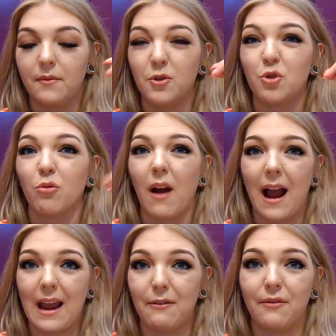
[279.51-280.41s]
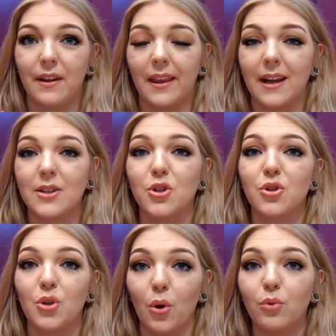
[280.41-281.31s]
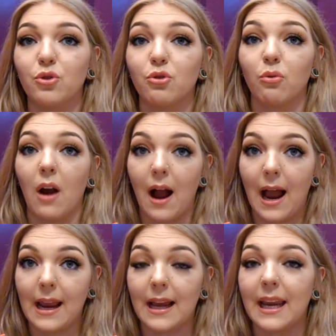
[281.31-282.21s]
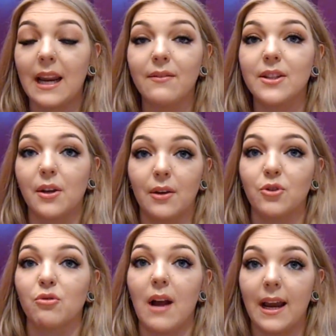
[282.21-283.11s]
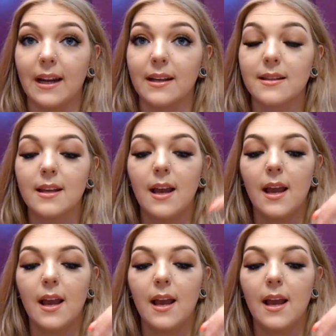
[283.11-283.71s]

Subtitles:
dry feeling. It's so dry. I can't even tell you how dry it is.